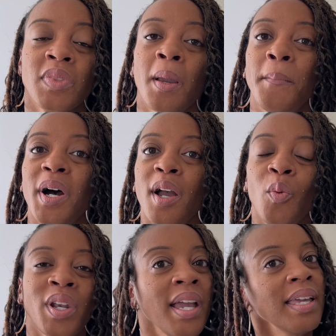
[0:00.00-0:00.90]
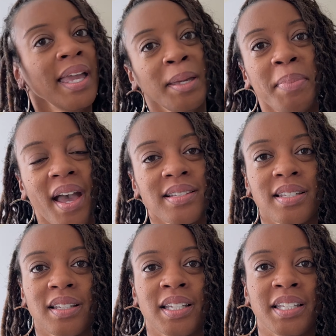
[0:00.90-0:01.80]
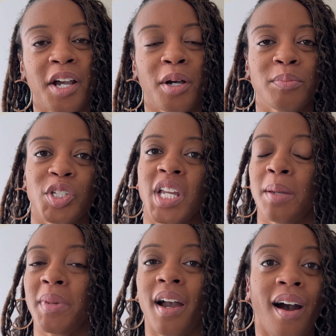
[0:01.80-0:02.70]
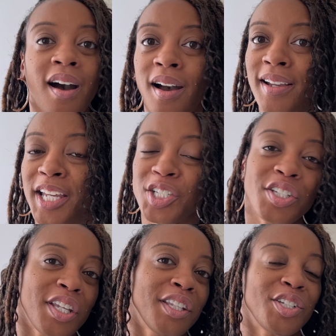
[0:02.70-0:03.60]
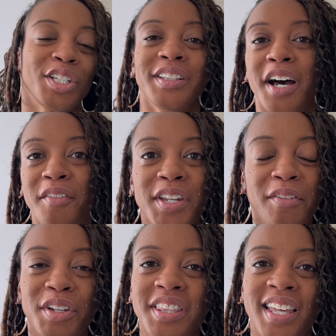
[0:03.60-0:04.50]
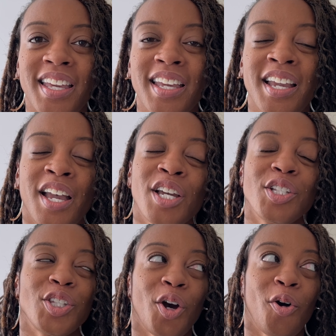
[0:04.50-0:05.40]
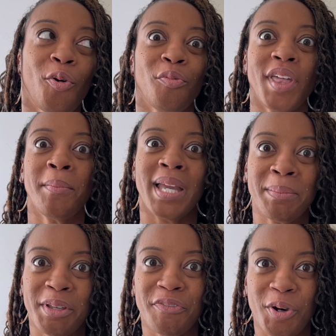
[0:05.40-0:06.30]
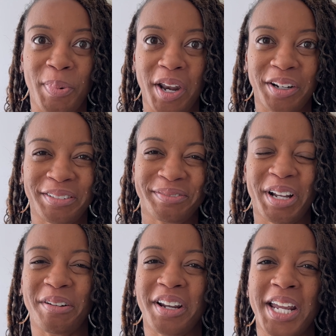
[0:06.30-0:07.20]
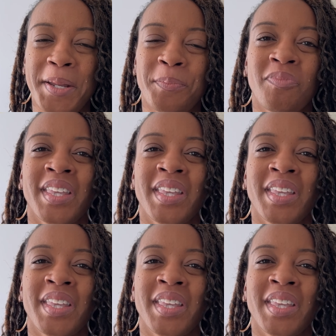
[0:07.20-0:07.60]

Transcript: But when I came back to clean up, she gave me a hug and she said that she loved everything. So that made me feel better, all right?